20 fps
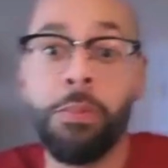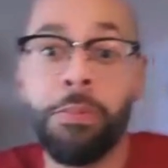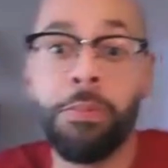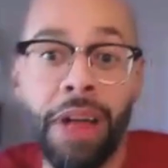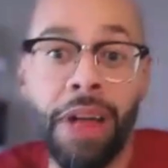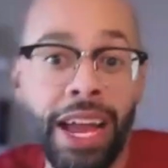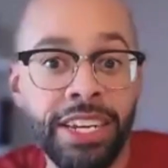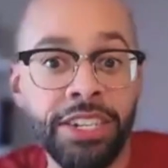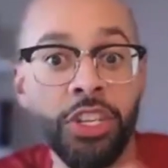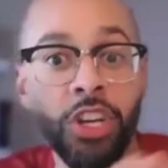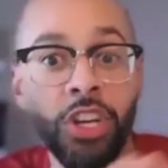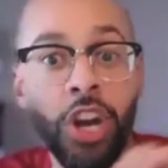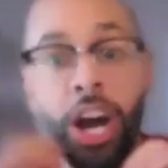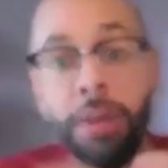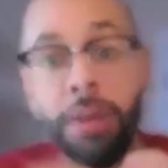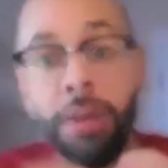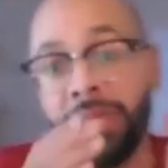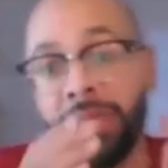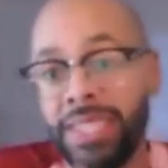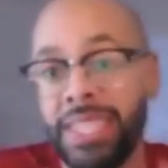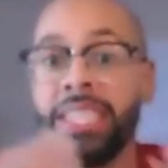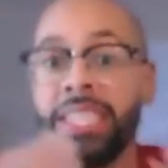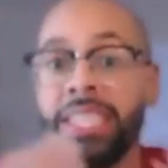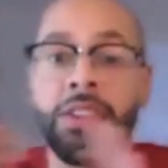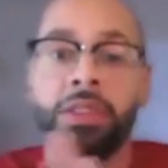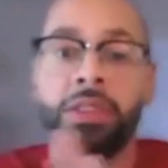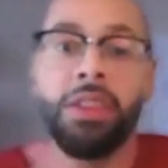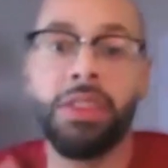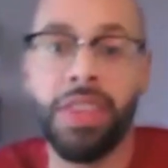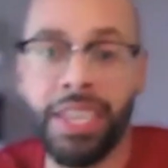to apply to jobs,
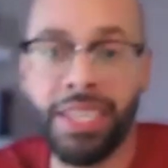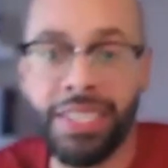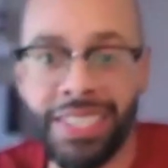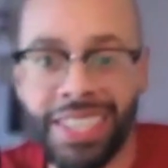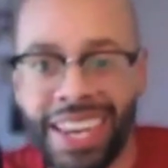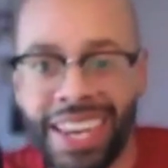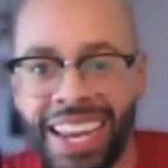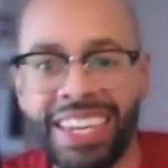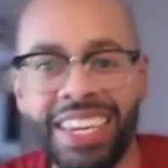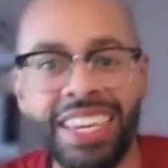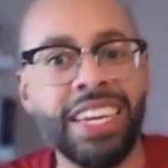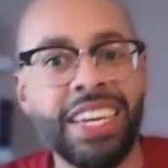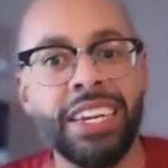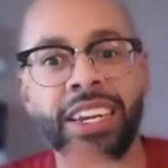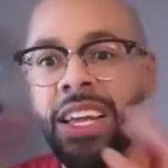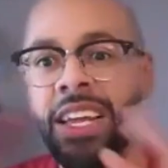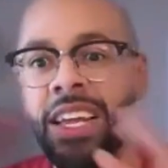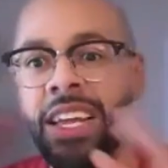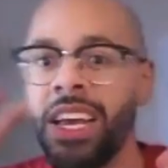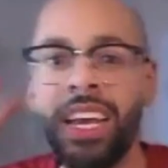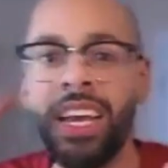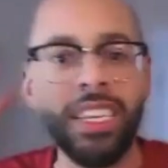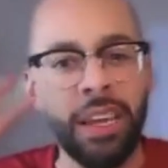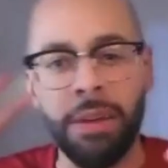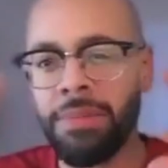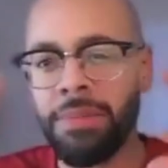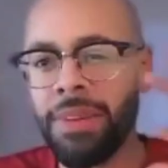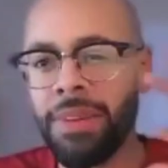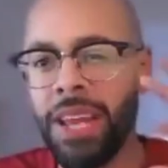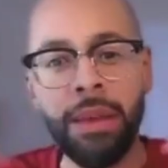these are the things that I need.
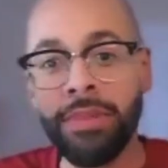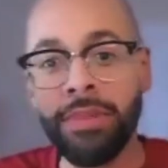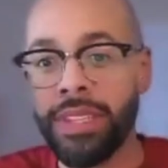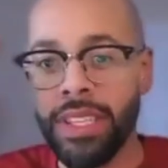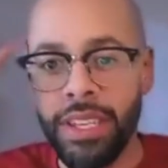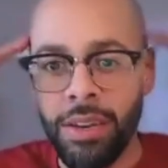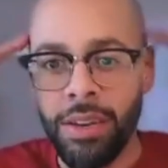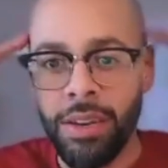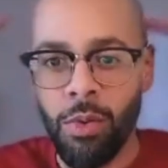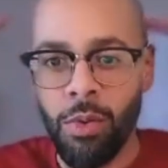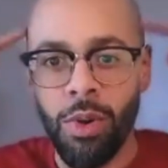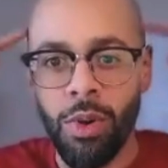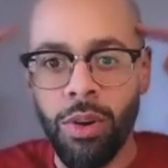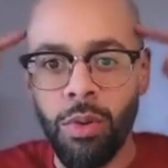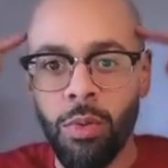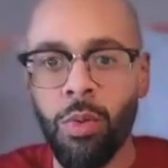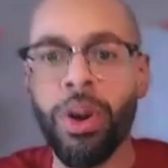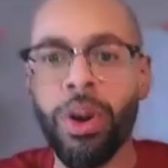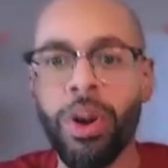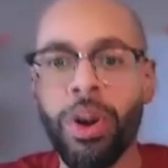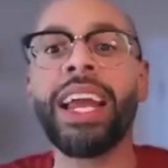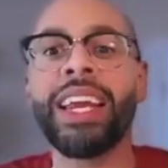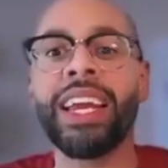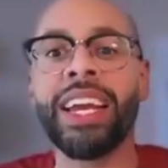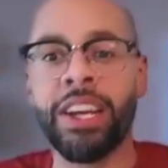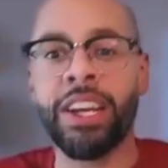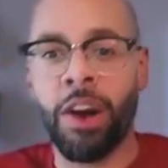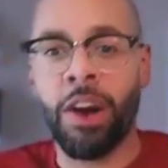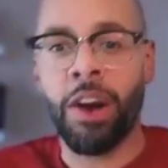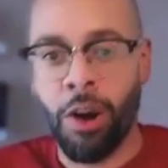Sometimes we're
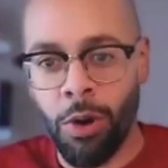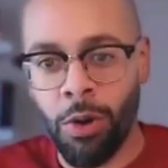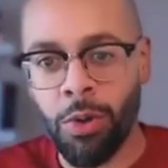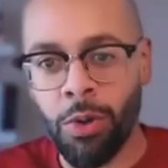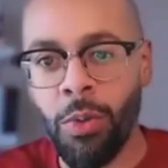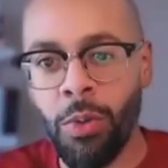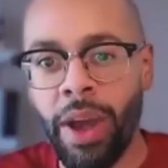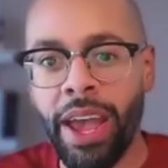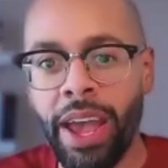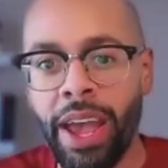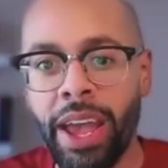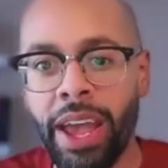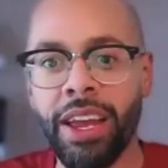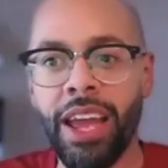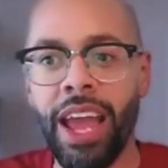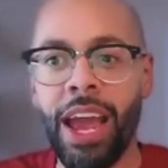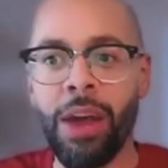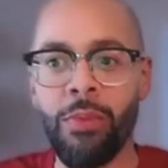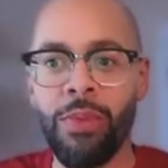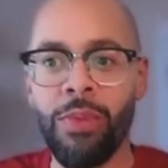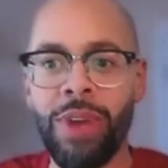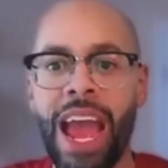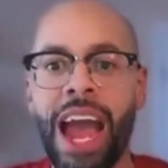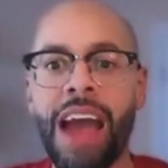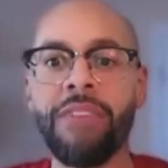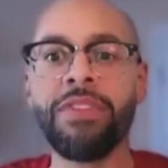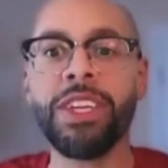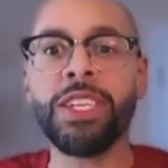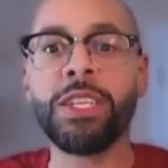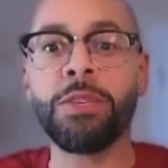getting in our own way and we
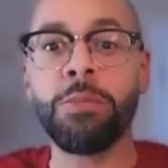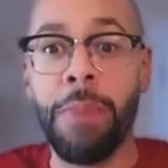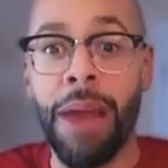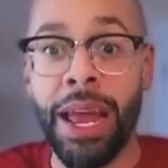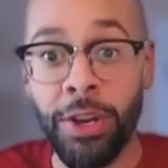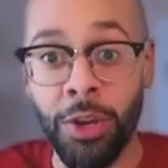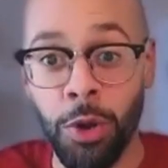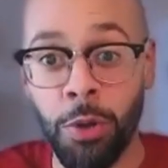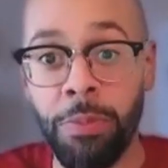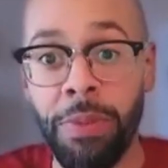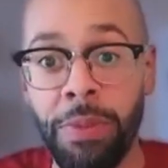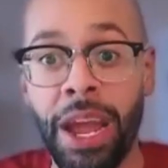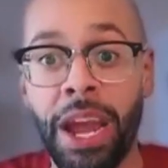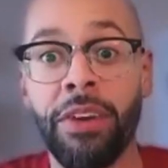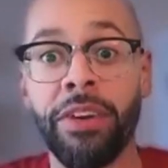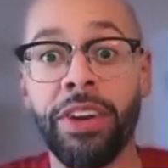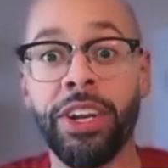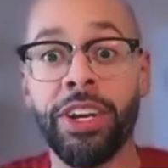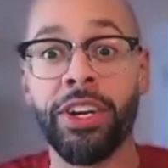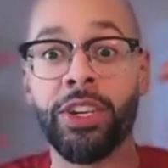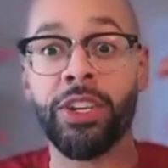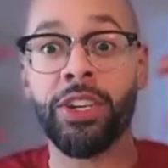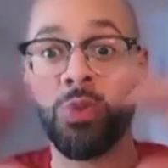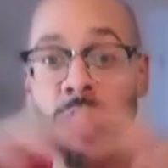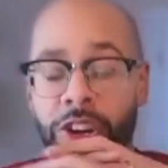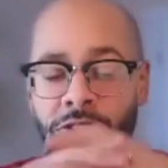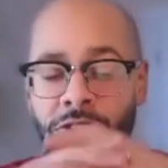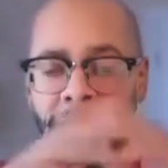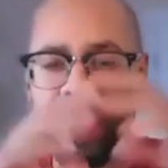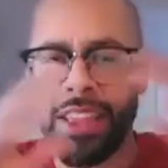have these mental barriers.
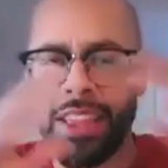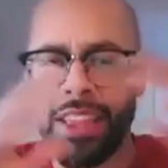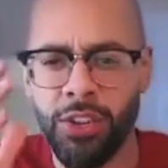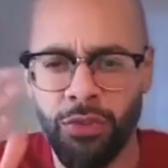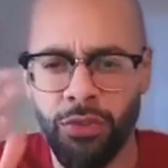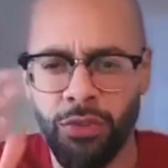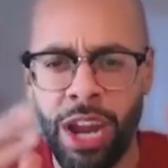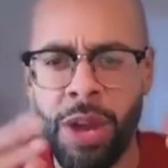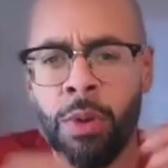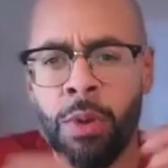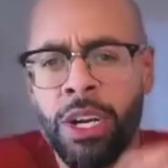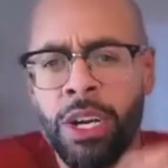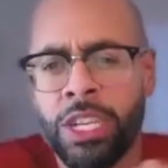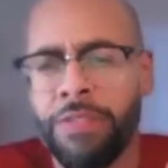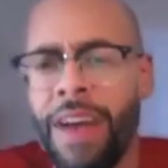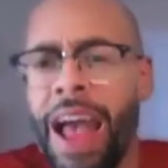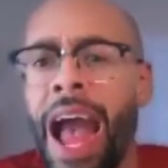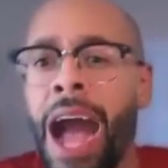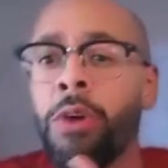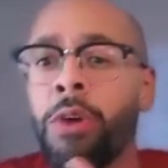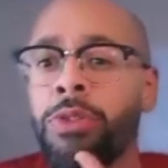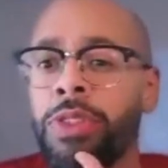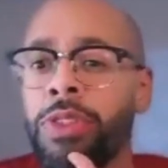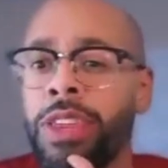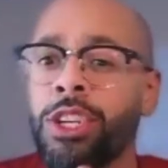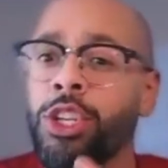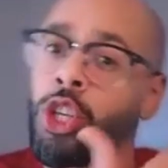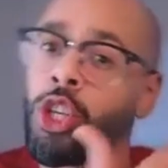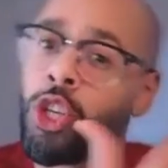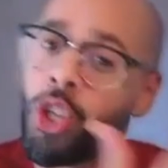We create these frameworks of how
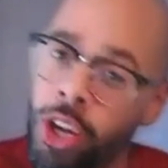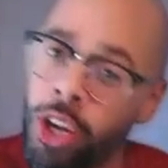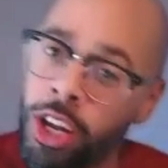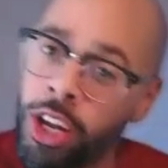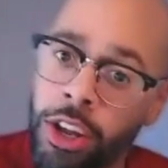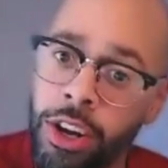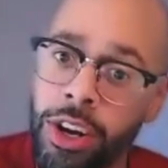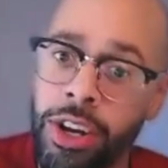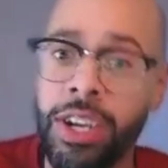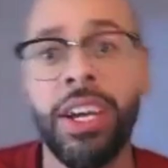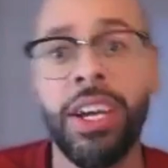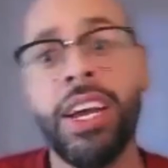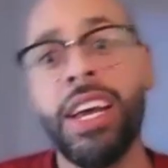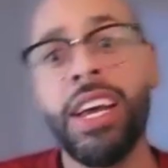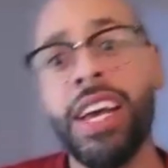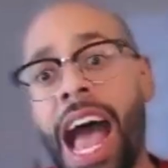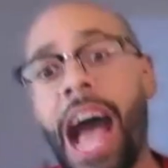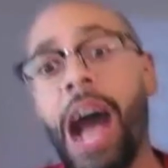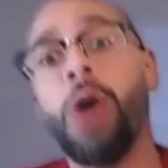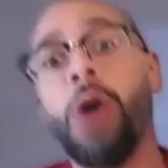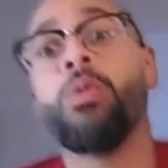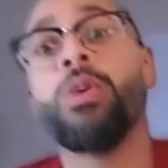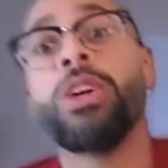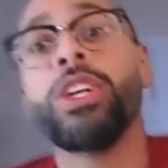things should look, how